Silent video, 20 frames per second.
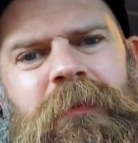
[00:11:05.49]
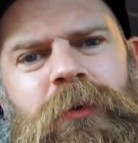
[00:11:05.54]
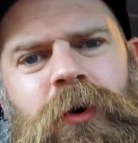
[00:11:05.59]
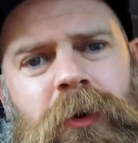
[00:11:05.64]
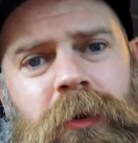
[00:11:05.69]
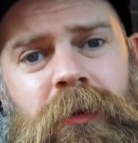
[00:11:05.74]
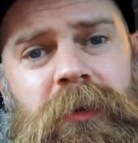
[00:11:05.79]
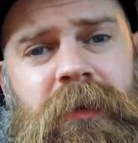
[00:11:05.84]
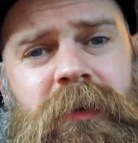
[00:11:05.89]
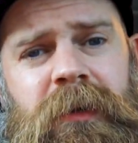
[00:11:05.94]
got
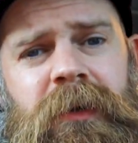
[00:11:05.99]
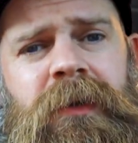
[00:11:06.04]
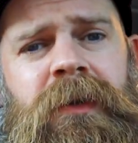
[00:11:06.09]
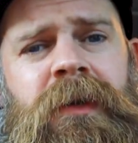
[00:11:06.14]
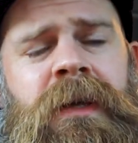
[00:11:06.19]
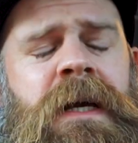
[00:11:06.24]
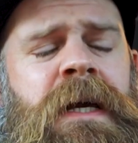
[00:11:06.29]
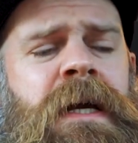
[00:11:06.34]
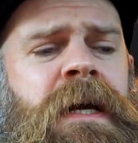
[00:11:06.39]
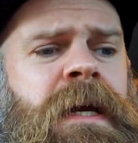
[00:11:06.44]
orders done,
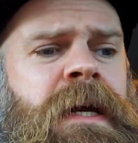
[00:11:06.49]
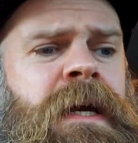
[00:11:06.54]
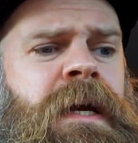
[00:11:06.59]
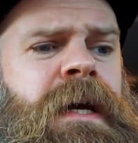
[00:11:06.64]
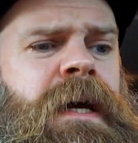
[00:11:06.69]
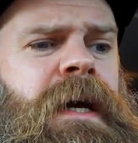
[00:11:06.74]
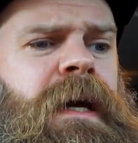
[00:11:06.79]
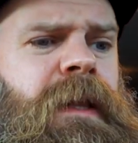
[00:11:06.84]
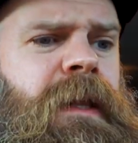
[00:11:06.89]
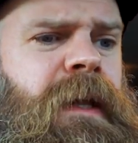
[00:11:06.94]

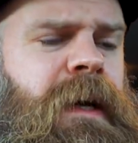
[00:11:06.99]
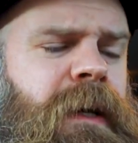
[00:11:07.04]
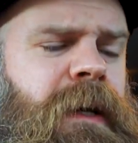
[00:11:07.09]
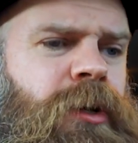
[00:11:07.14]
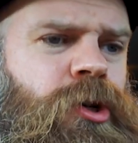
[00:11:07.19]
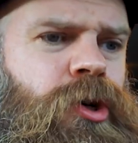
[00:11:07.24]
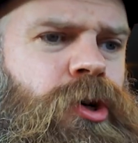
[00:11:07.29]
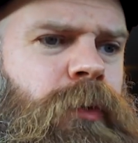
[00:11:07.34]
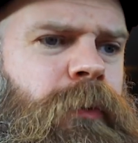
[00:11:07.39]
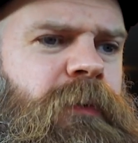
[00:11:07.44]
and then
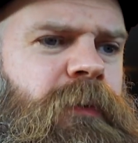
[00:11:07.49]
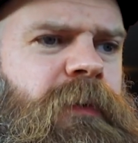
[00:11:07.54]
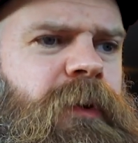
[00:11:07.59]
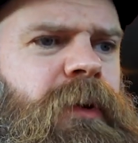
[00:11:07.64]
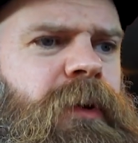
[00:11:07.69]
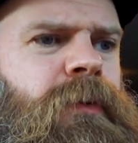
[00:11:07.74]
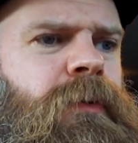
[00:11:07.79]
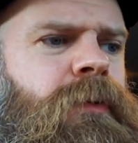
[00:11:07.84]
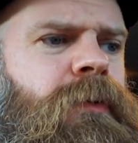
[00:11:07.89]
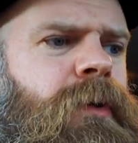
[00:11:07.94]
shot a wee
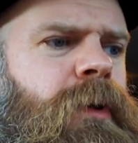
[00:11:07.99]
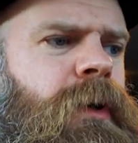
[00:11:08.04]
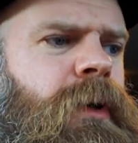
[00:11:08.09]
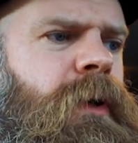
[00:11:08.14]
video.